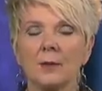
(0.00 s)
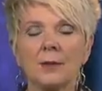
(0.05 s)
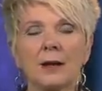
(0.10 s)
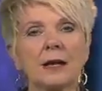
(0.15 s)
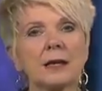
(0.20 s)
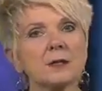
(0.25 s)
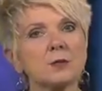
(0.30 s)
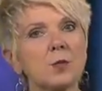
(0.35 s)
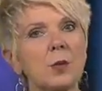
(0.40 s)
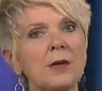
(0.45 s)

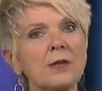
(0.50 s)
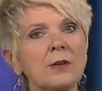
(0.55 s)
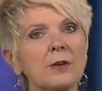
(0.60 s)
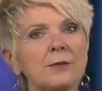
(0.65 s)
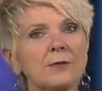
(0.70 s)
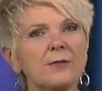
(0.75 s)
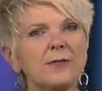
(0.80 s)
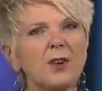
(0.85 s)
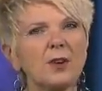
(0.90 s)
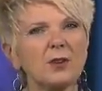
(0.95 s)
Because when
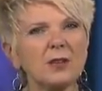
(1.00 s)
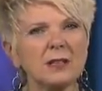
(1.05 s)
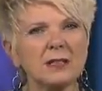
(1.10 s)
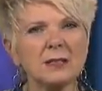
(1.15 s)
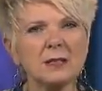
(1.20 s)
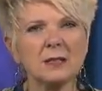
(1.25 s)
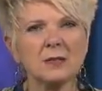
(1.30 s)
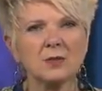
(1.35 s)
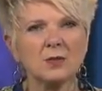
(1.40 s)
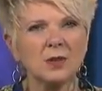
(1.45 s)
their
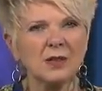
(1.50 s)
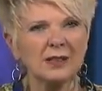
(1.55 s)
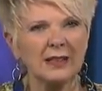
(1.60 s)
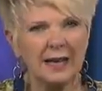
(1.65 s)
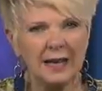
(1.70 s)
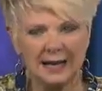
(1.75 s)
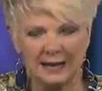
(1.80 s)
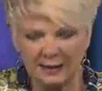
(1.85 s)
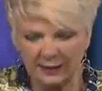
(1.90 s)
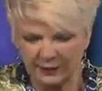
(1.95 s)
focus is
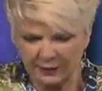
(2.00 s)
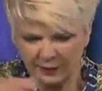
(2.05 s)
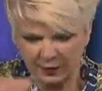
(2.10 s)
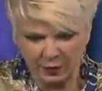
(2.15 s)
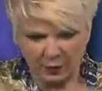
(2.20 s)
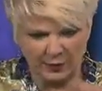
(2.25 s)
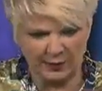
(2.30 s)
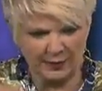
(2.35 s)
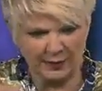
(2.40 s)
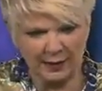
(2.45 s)
really in it and they're
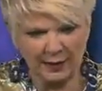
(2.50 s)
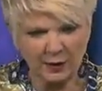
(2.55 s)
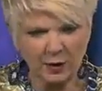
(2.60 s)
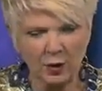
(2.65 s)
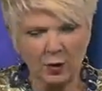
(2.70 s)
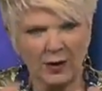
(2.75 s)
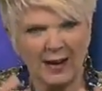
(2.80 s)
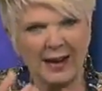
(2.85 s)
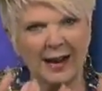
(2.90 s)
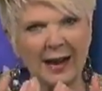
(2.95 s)
going gung
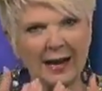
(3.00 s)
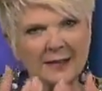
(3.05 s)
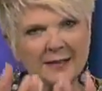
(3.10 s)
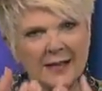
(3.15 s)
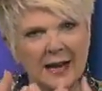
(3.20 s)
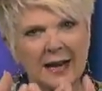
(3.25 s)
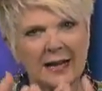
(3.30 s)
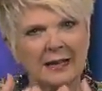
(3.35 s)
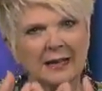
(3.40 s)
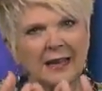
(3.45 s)
ho, it
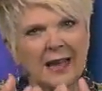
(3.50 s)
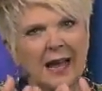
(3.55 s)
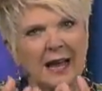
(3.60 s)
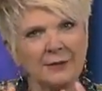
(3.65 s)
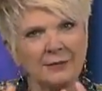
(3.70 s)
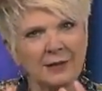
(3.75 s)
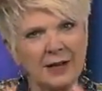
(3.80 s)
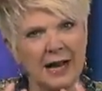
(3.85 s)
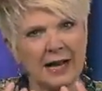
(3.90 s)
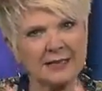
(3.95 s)
has a
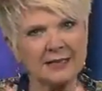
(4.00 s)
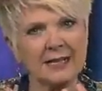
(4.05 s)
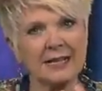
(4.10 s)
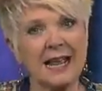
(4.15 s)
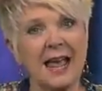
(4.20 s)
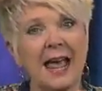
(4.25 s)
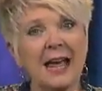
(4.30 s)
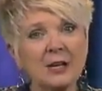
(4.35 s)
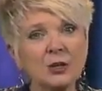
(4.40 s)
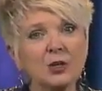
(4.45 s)
life, it has
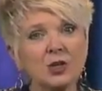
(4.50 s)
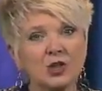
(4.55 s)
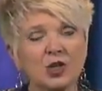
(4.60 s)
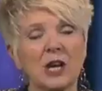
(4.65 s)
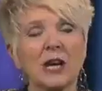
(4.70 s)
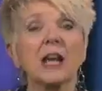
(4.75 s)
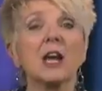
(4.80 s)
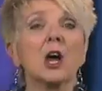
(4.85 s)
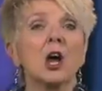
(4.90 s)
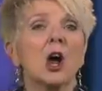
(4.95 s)
an
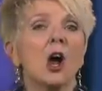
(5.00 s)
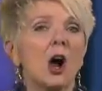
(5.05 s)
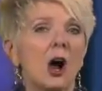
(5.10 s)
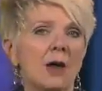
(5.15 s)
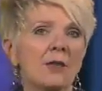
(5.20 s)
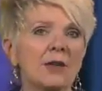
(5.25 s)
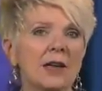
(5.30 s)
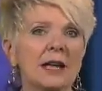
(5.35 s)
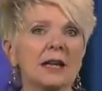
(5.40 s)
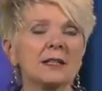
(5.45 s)
energy
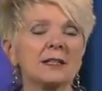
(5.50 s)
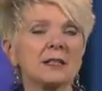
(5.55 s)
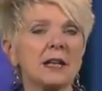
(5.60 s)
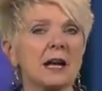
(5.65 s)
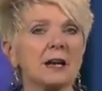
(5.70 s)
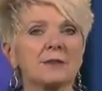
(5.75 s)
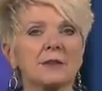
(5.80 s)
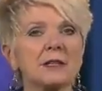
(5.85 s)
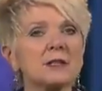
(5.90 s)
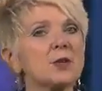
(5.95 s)
on the
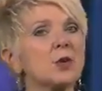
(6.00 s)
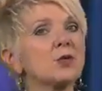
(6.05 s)
inside of it.